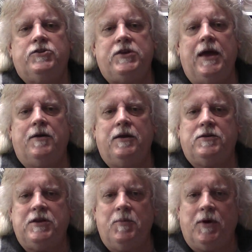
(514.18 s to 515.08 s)
Saturday,
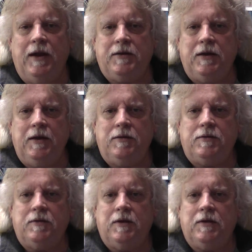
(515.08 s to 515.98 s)
December 18th,
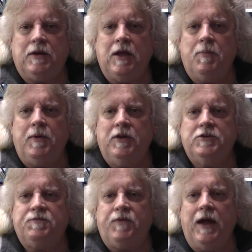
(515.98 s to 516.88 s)
uh, the
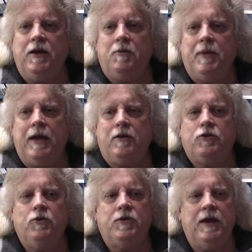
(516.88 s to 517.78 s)
company's Final
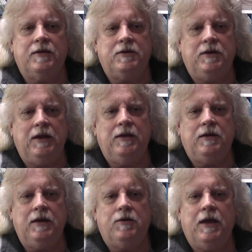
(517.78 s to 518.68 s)
Battle
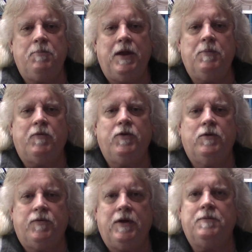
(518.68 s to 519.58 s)
2010 internet
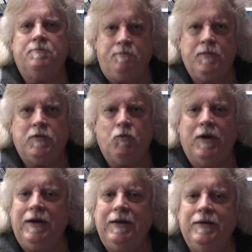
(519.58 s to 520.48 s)
pay-per-view event. That's
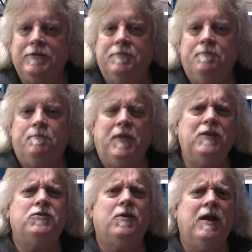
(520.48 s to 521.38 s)
when it is.
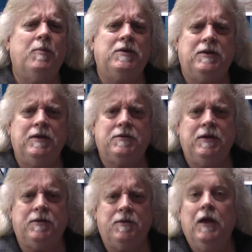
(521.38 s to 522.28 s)
Not sure how much it is
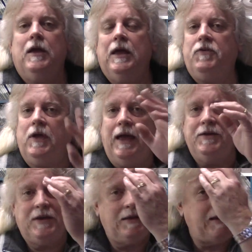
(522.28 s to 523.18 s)
either. If you
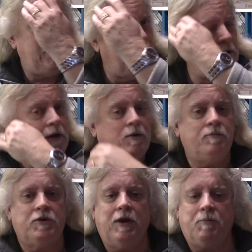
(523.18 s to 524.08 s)
guys get that, let me
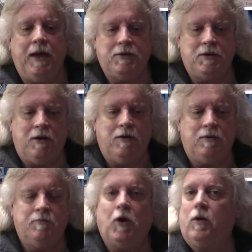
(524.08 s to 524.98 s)
know so I can pass it
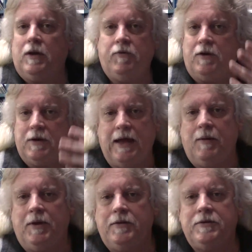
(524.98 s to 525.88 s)
along or leave it on the
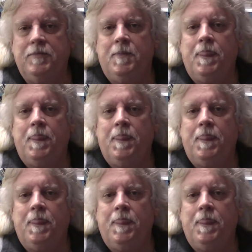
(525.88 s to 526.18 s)
comments.